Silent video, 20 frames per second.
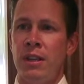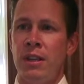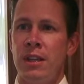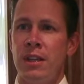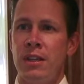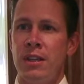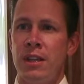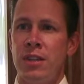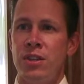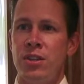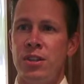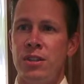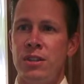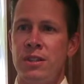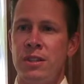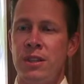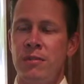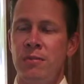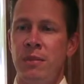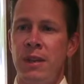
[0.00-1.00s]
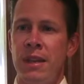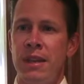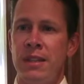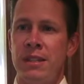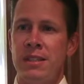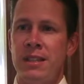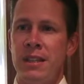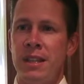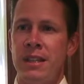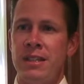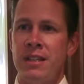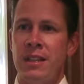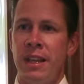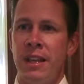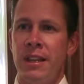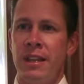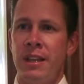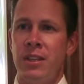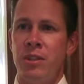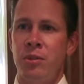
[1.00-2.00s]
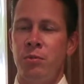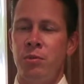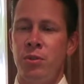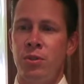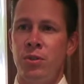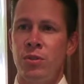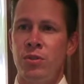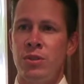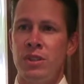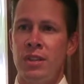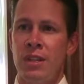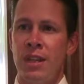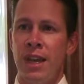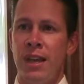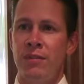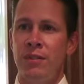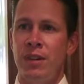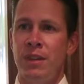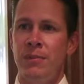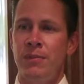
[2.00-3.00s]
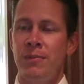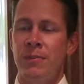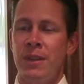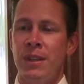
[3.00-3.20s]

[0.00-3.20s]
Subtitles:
conditions that make us less likely to produce saliva,